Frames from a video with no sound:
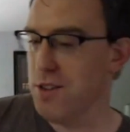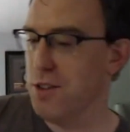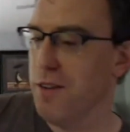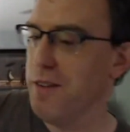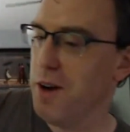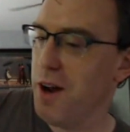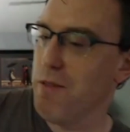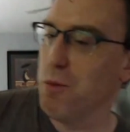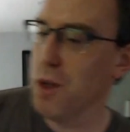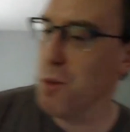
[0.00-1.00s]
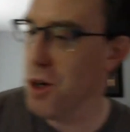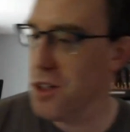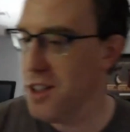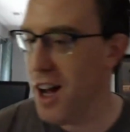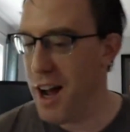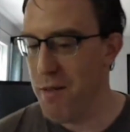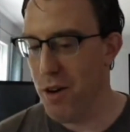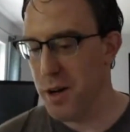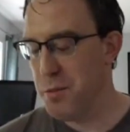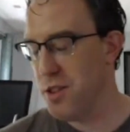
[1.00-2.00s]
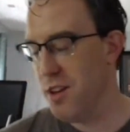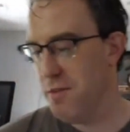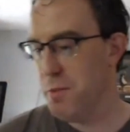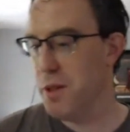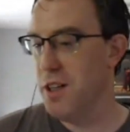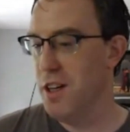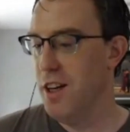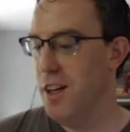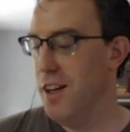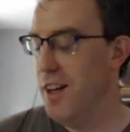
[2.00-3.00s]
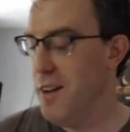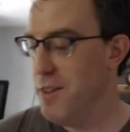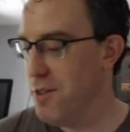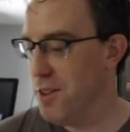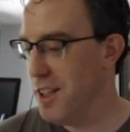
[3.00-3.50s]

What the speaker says: So I haven't really worked in the high volume stuff, but I definitely